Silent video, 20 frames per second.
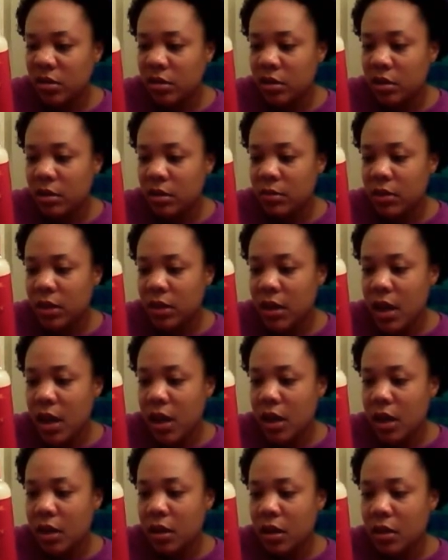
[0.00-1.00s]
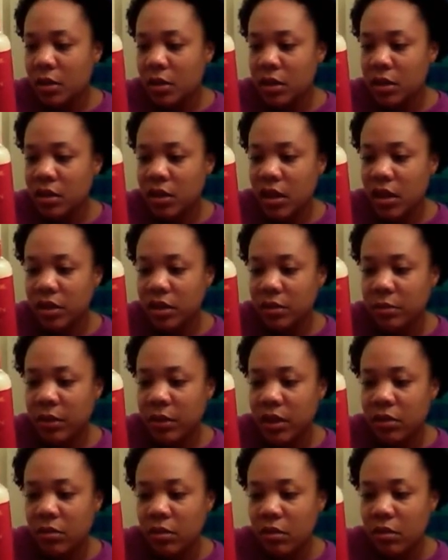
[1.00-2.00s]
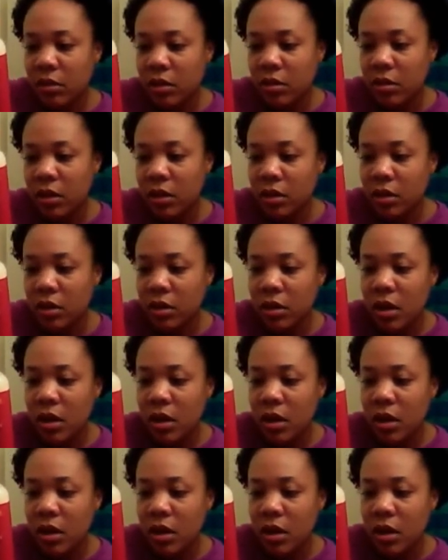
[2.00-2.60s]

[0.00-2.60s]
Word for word: Oh my God, this has mineral oil in it,